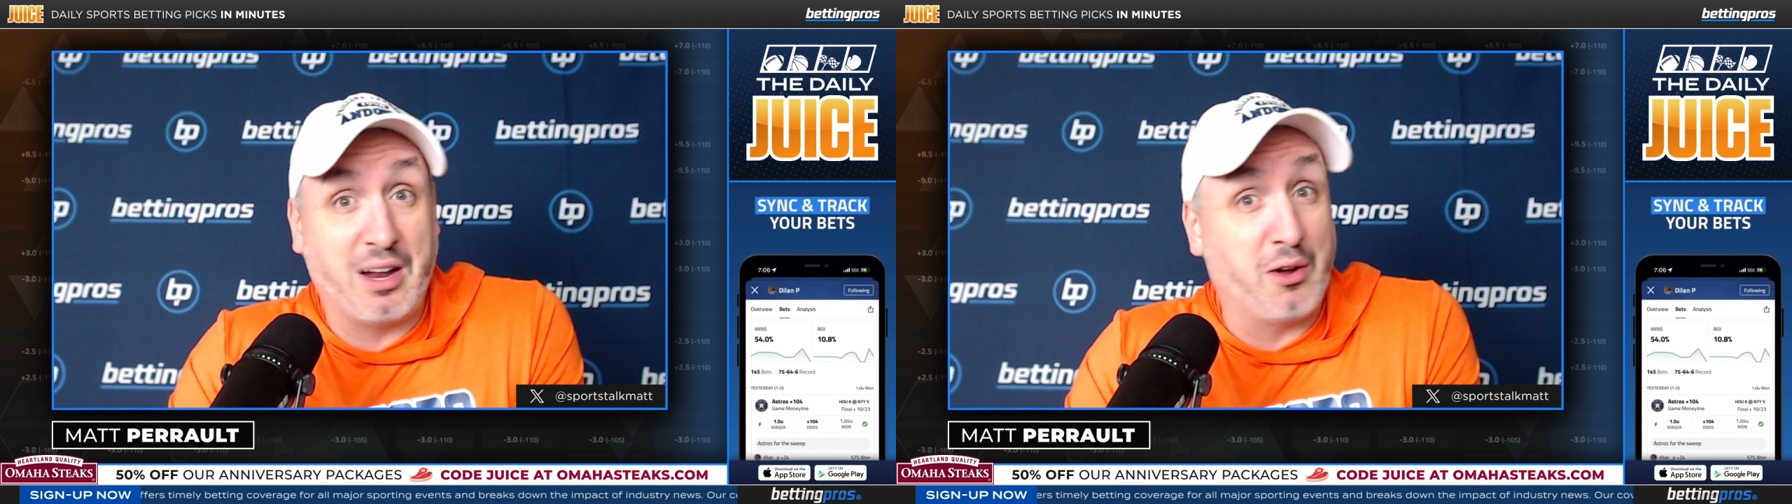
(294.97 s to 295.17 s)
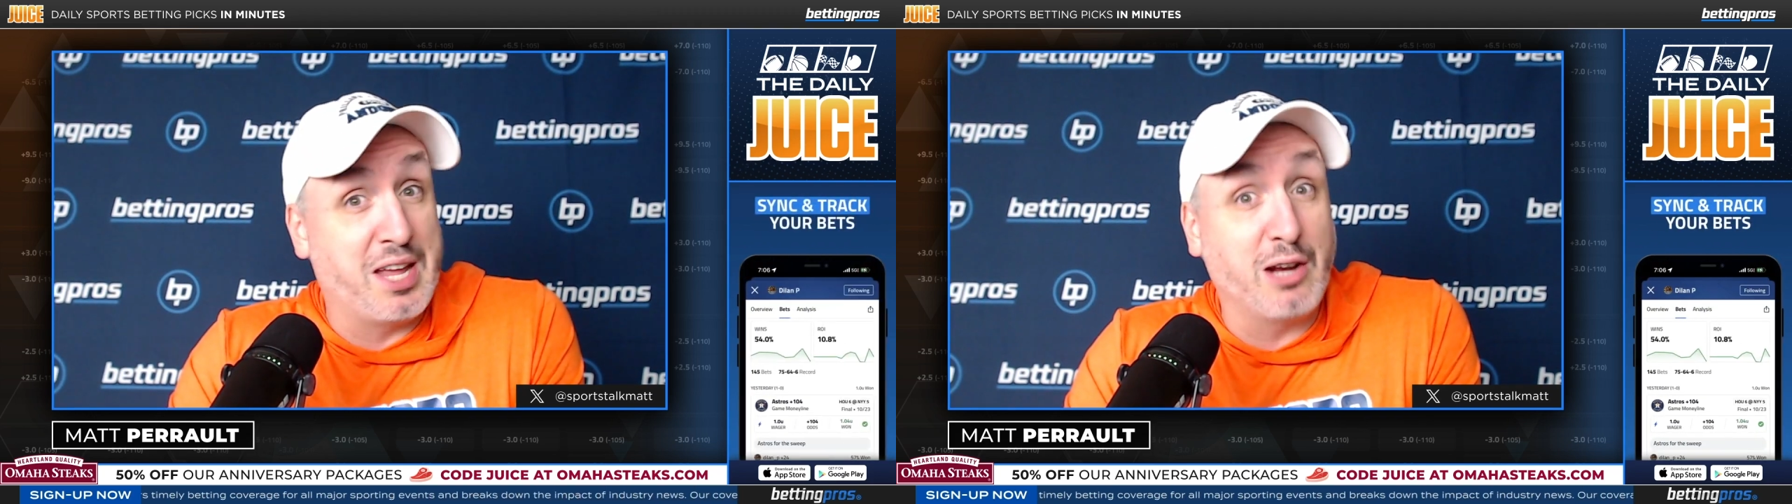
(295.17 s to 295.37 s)

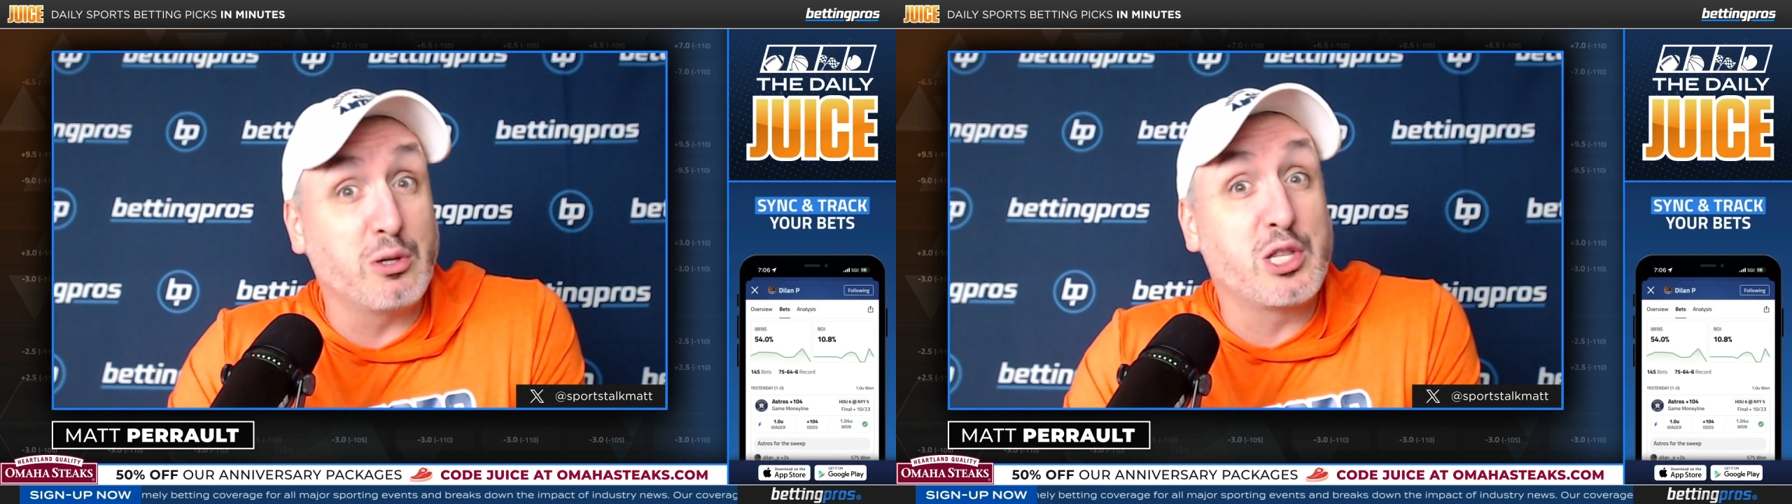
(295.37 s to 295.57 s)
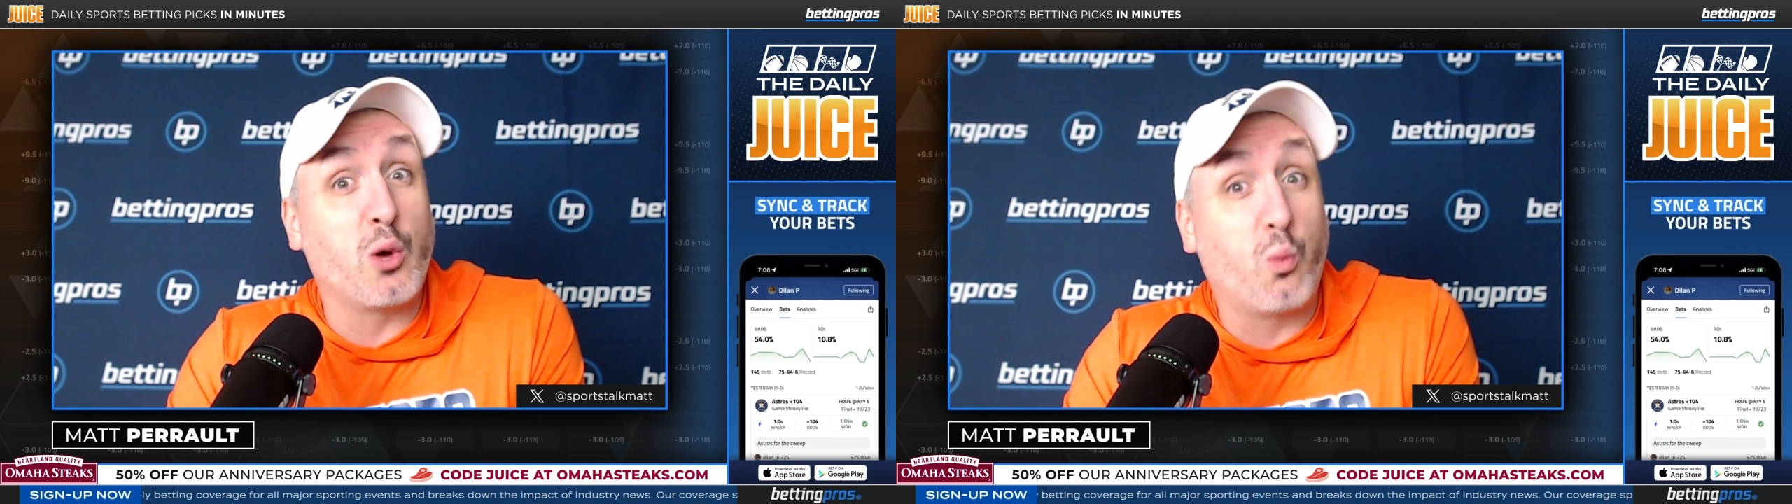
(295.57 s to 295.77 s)
Now,
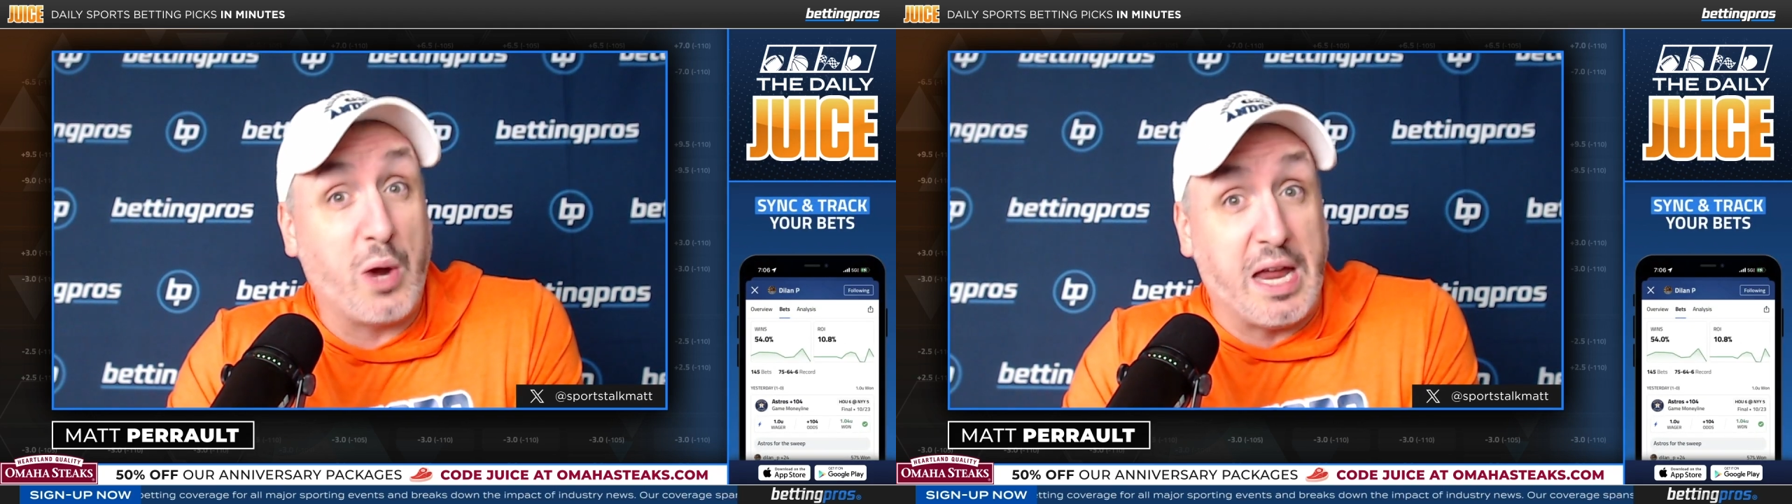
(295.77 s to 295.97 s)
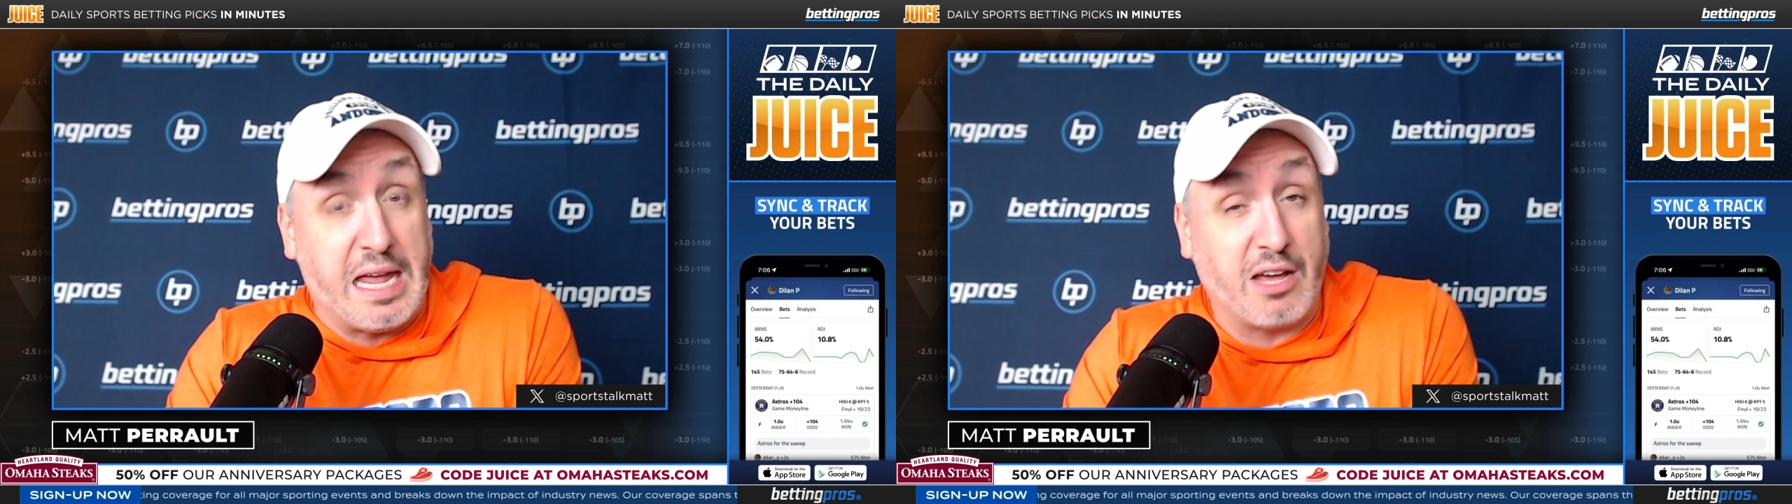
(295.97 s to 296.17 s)
here's the
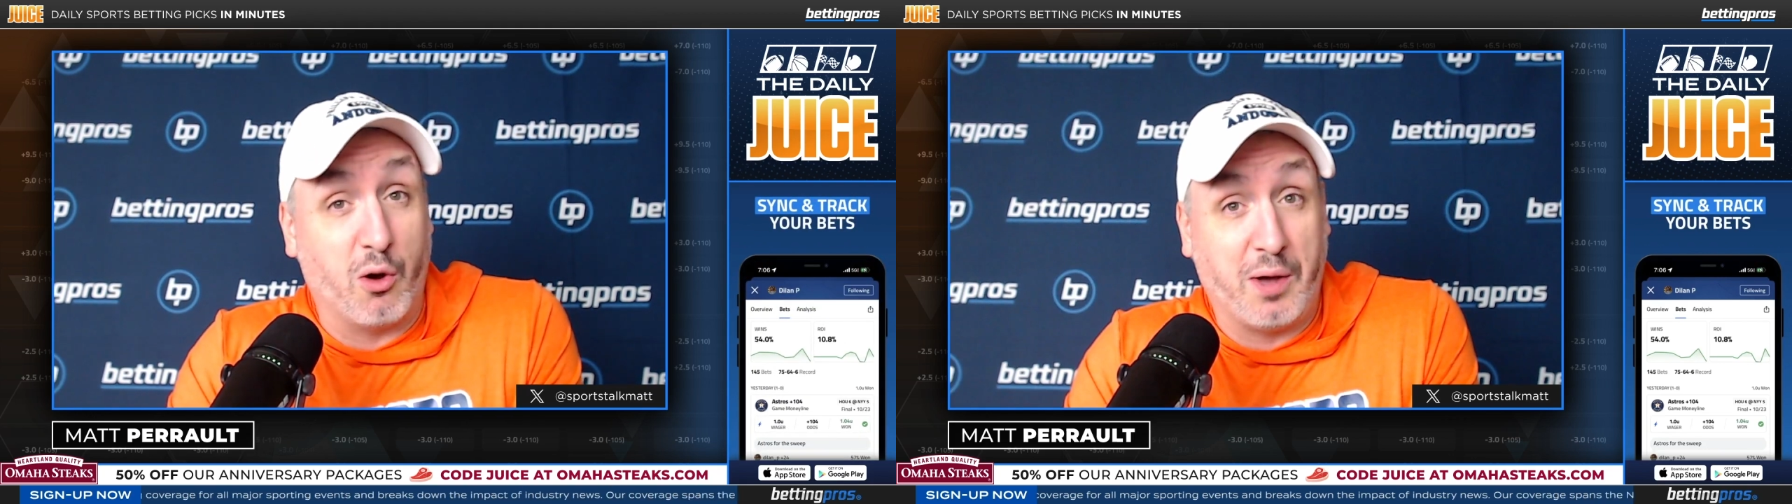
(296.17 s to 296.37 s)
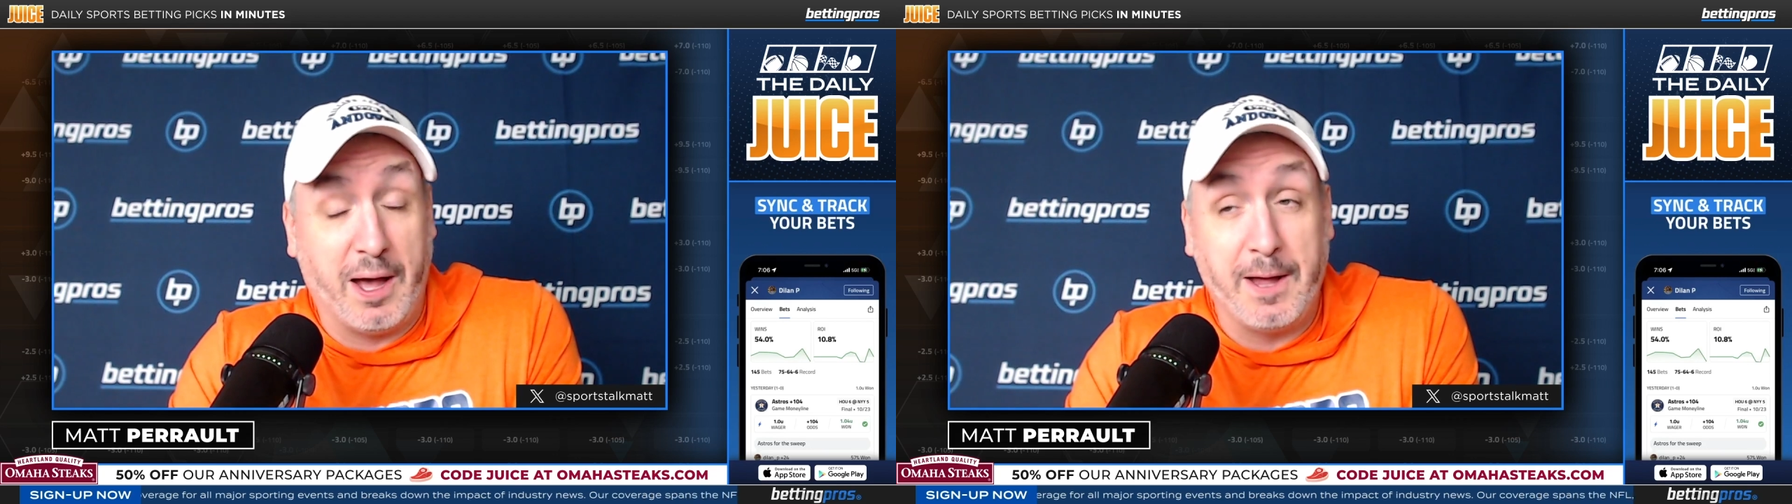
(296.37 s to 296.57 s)
week,
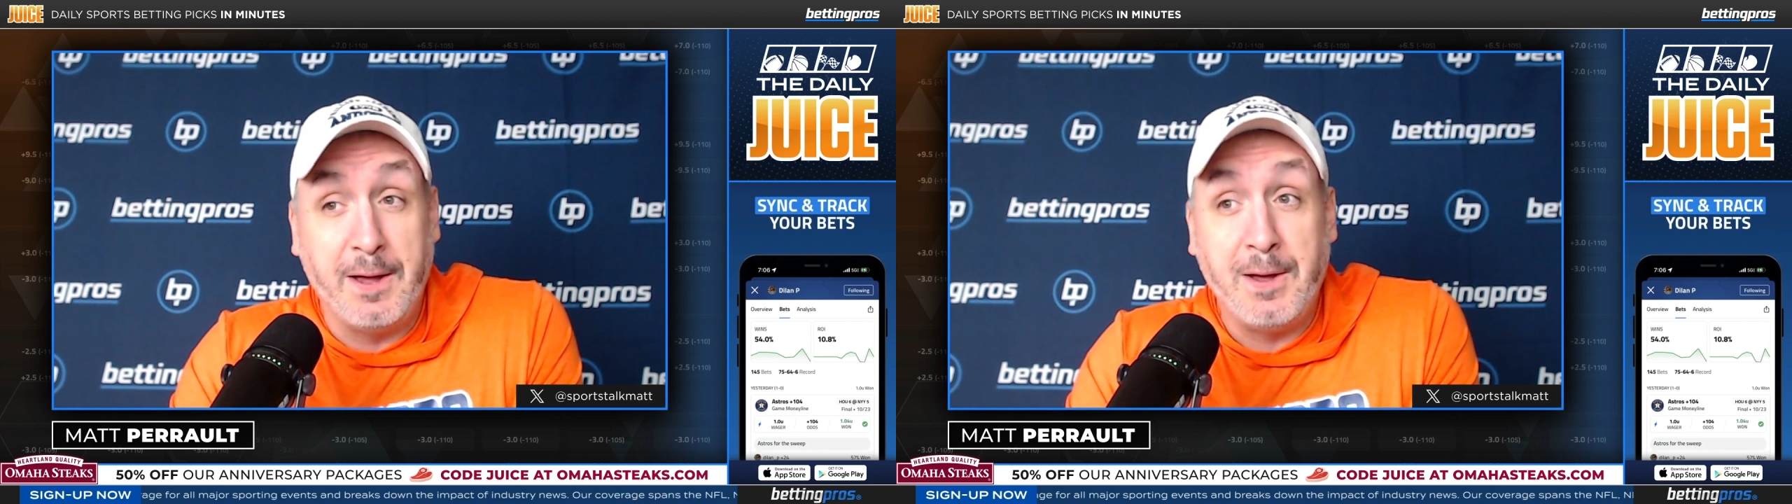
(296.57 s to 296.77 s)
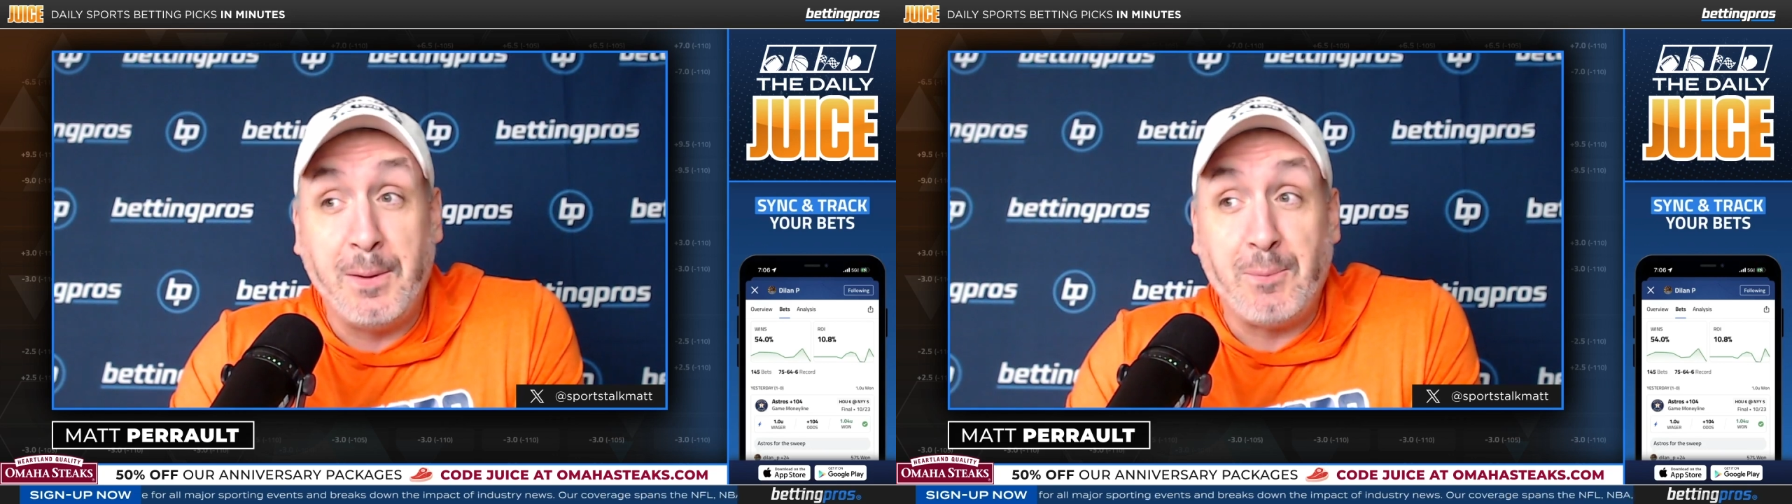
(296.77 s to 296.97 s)
okay?